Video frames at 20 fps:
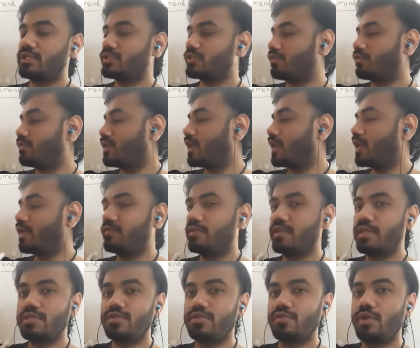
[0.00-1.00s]
So we have
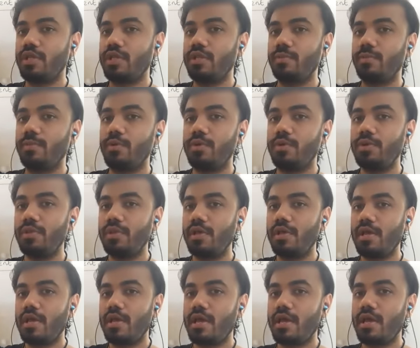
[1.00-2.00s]
this one bone
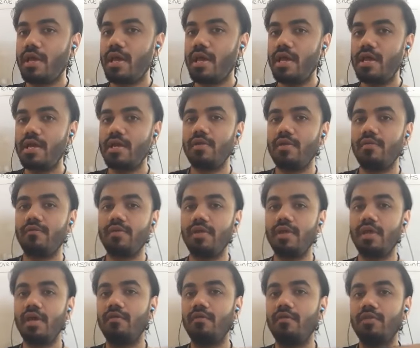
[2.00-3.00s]
and
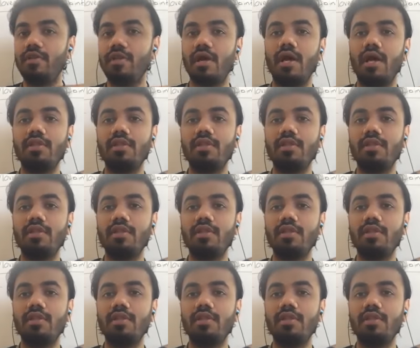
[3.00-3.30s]
we have the